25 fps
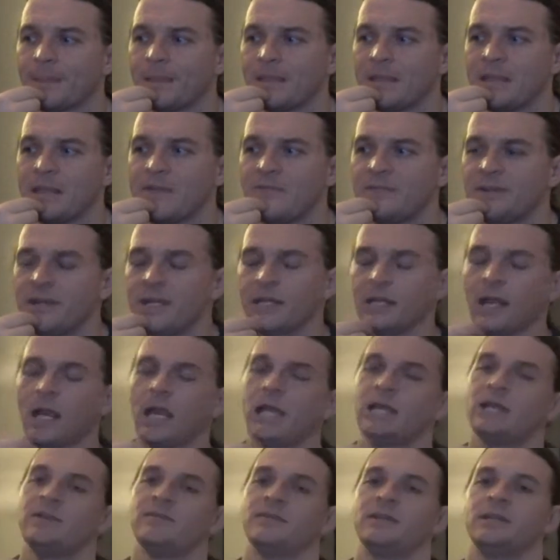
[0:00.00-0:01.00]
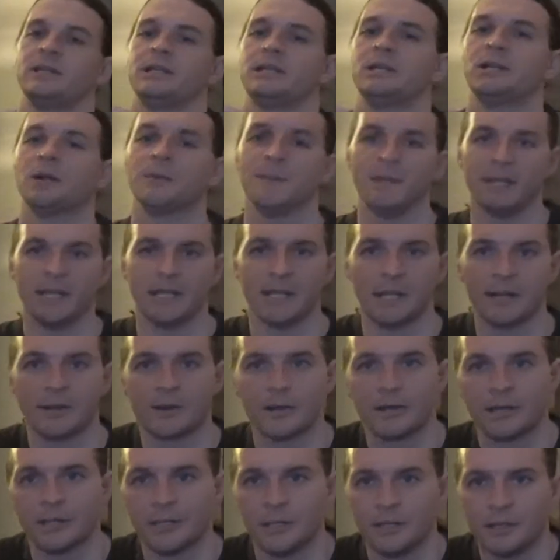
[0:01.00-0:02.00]
even at kind of an
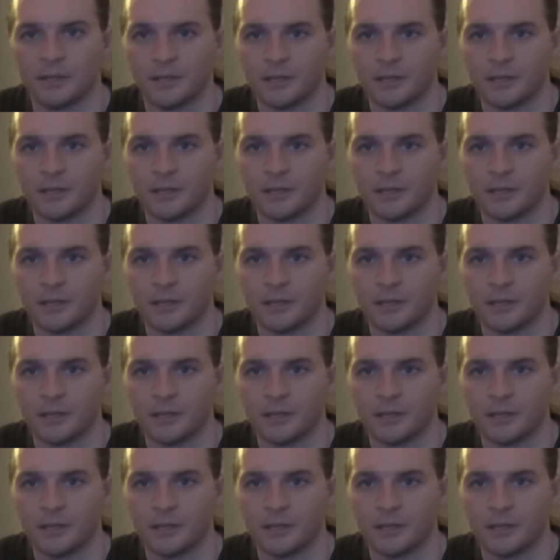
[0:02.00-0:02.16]
intermediate